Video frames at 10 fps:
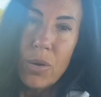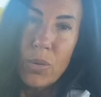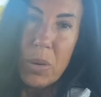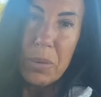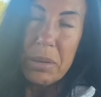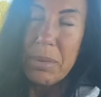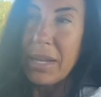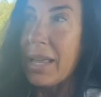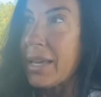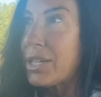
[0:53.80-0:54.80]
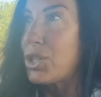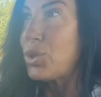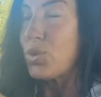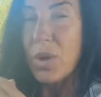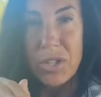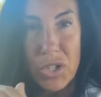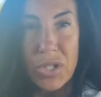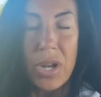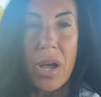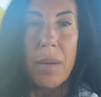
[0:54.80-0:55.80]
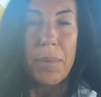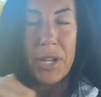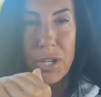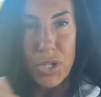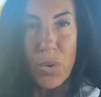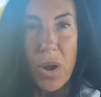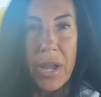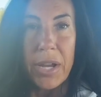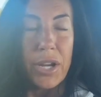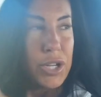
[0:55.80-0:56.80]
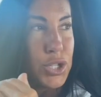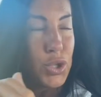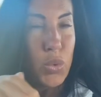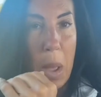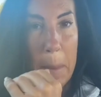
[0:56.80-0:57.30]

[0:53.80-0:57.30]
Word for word: What would it be like to stop trying to